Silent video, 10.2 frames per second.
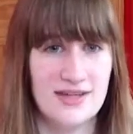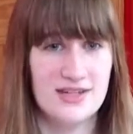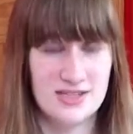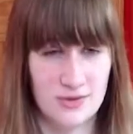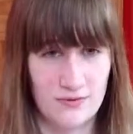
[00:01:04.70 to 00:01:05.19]

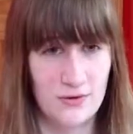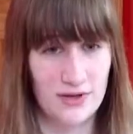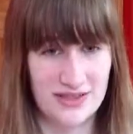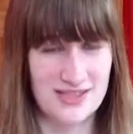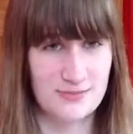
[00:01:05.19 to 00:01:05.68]
So if you
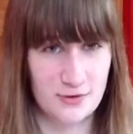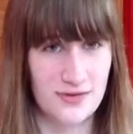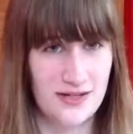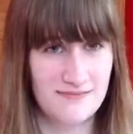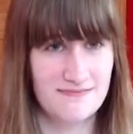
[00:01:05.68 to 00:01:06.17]
like this
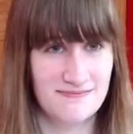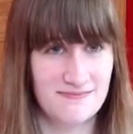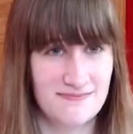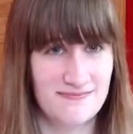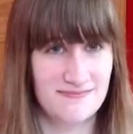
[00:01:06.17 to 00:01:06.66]
movie,
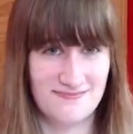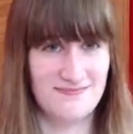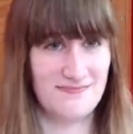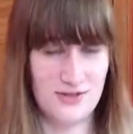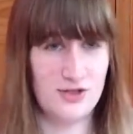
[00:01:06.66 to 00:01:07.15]

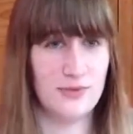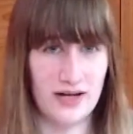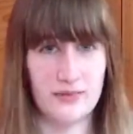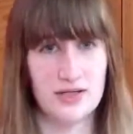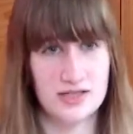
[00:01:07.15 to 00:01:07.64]
you
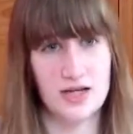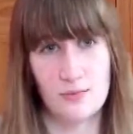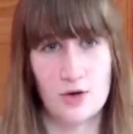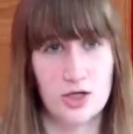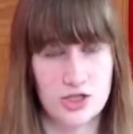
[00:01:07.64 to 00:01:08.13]
might want to
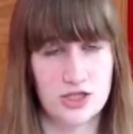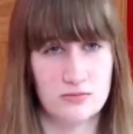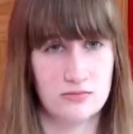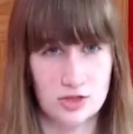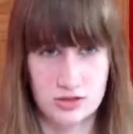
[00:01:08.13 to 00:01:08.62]
stop watching.
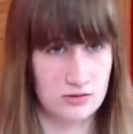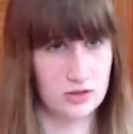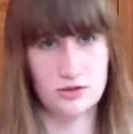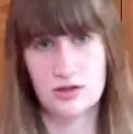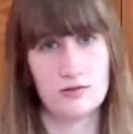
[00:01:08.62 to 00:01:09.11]

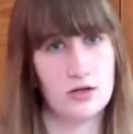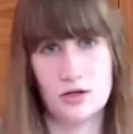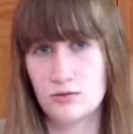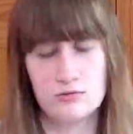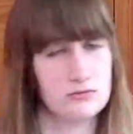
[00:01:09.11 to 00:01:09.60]
Just
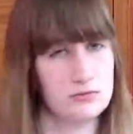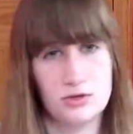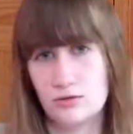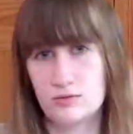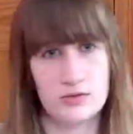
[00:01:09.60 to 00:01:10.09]
go.
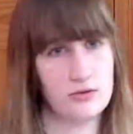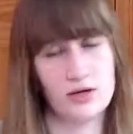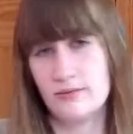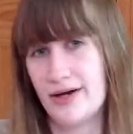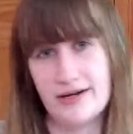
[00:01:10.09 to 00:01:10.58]
Don't
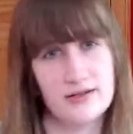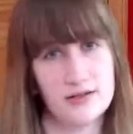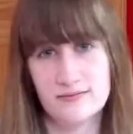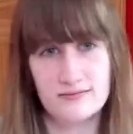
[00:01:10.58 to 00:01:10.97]
come back.